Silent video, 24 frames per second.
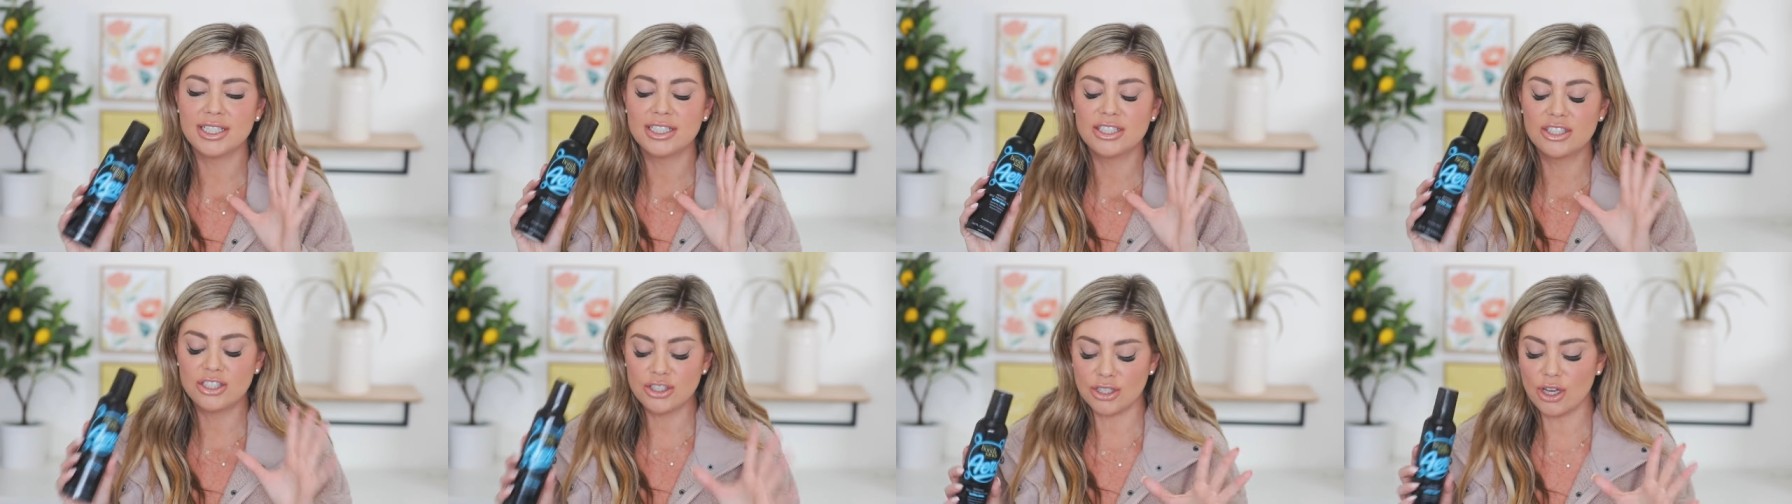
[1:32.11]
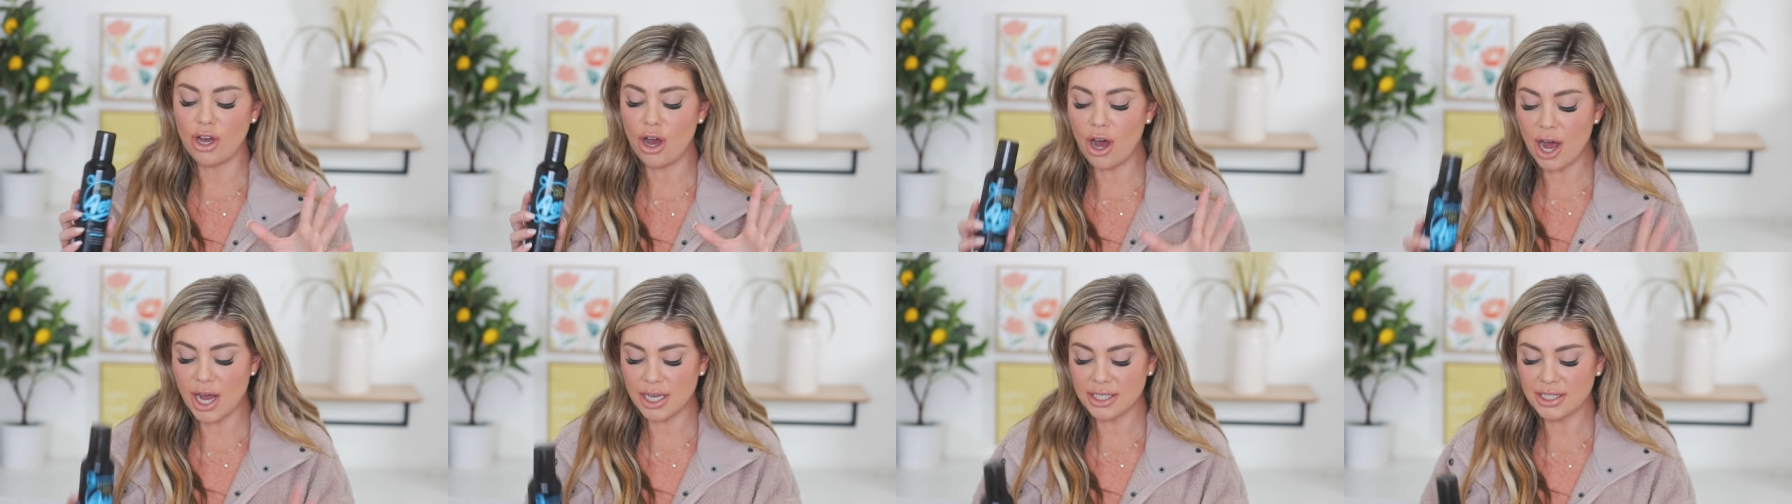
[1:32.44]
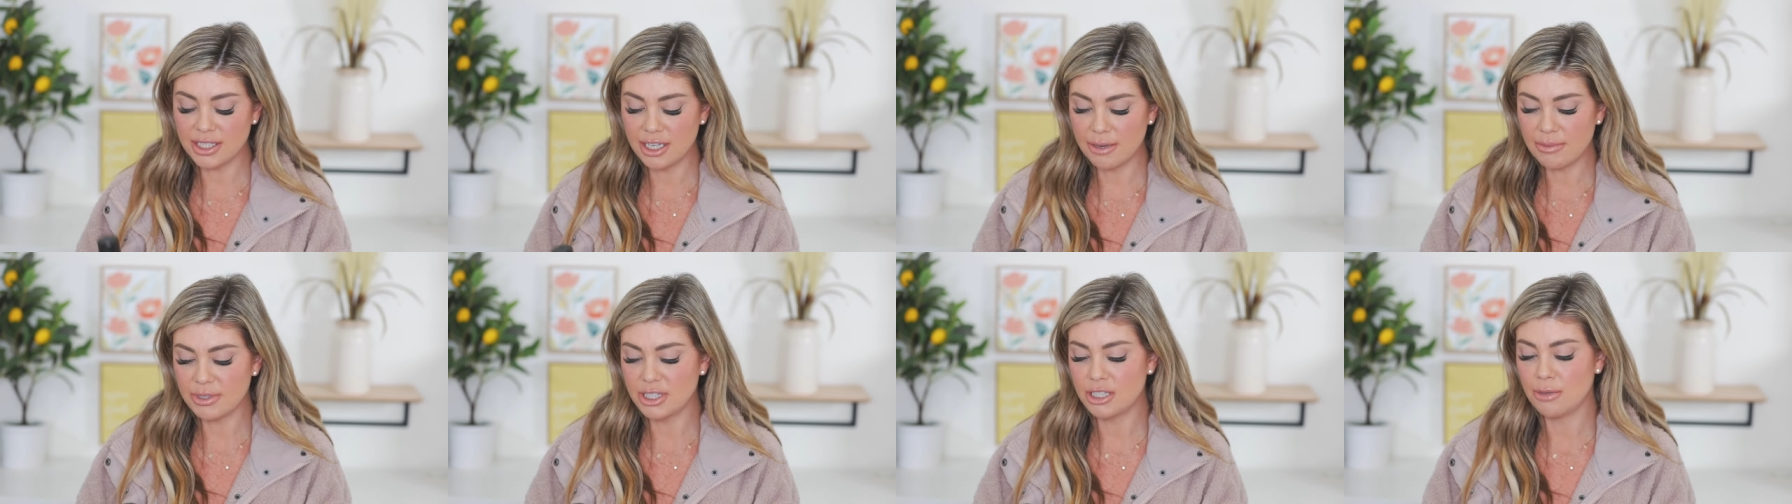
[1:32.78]
It's
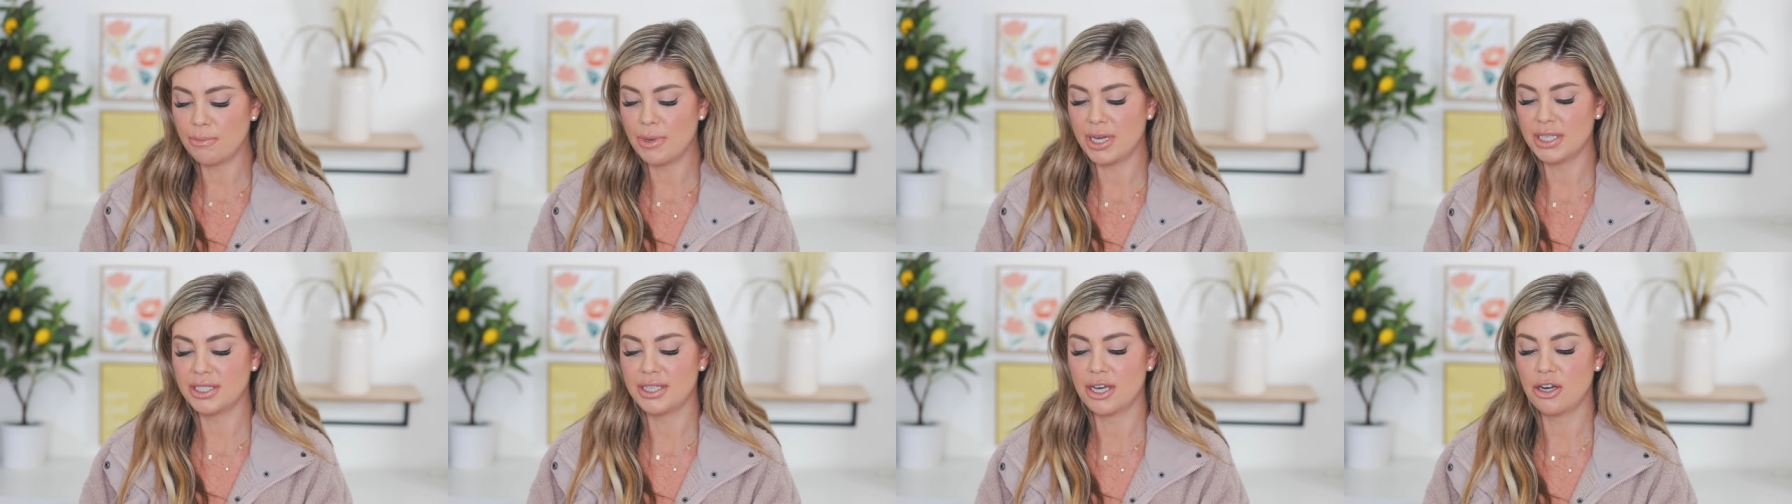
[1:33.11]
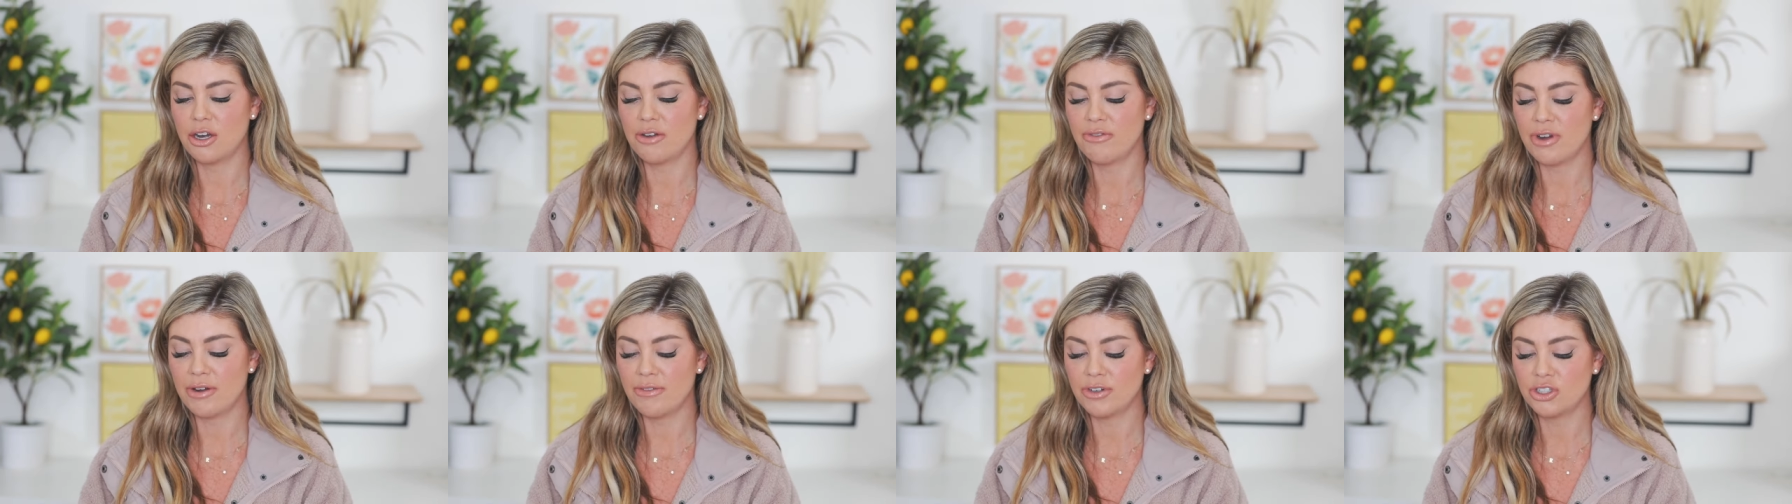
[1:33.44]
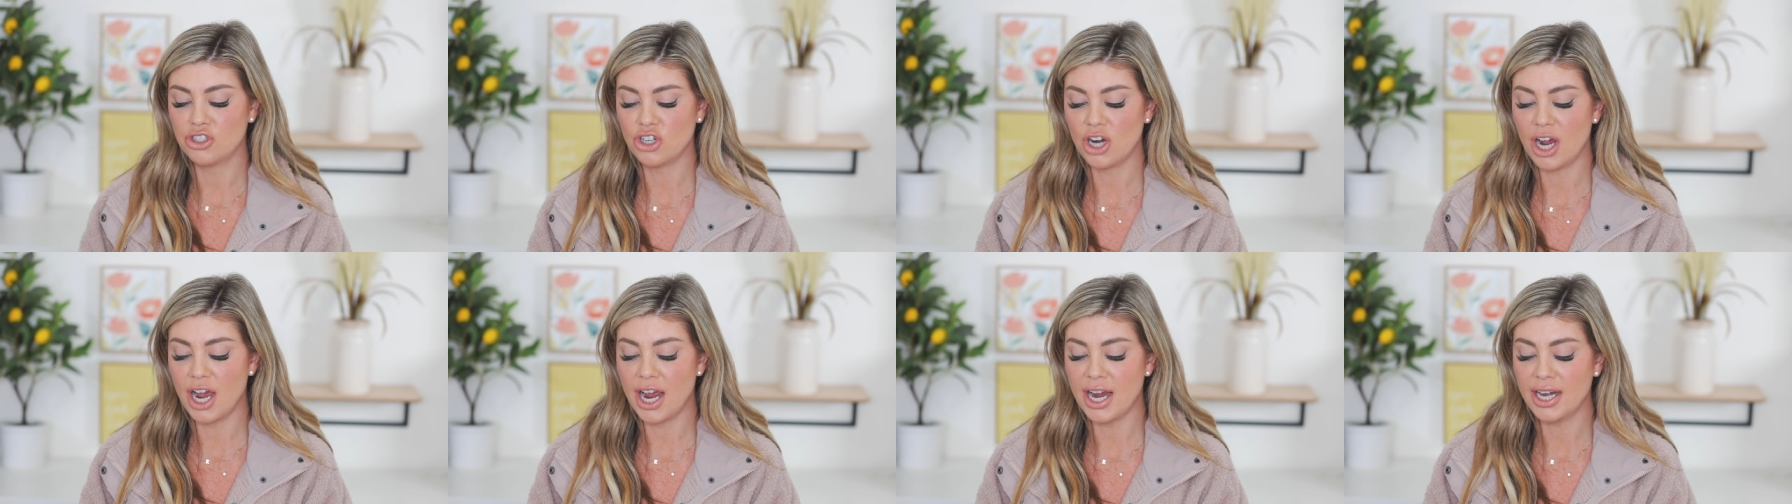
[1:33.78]
awesome. It's the best tan I've ever
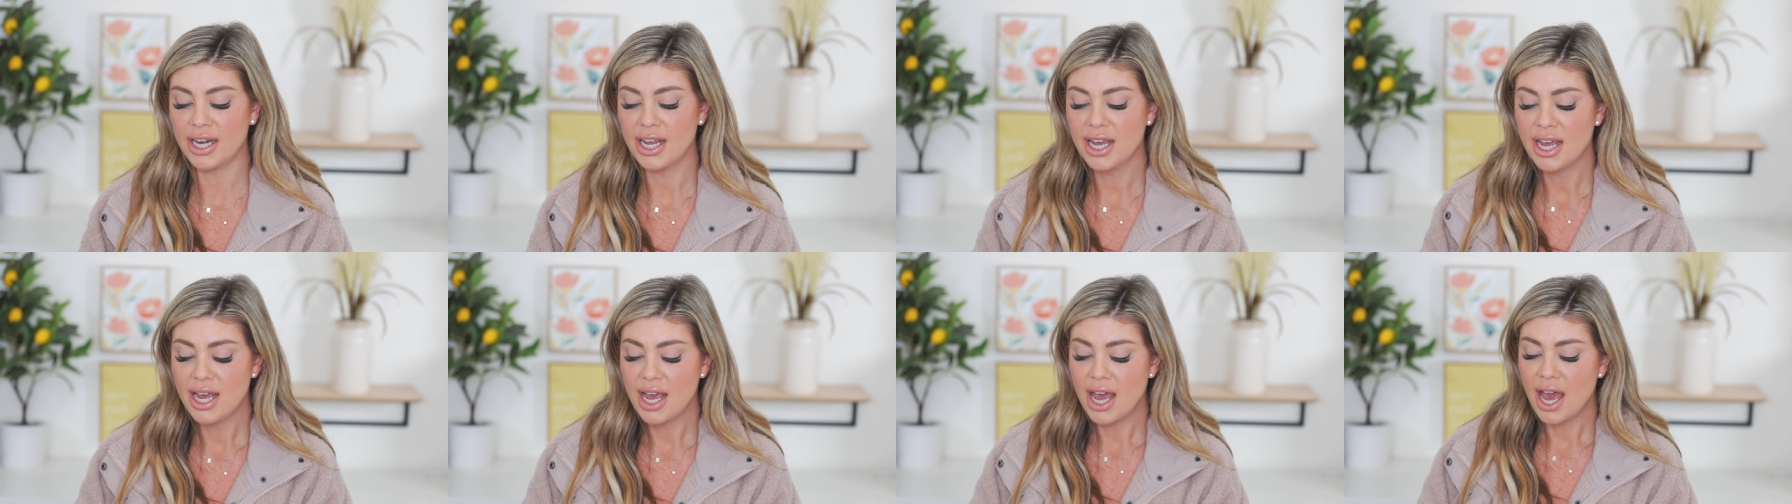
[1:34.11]
tried.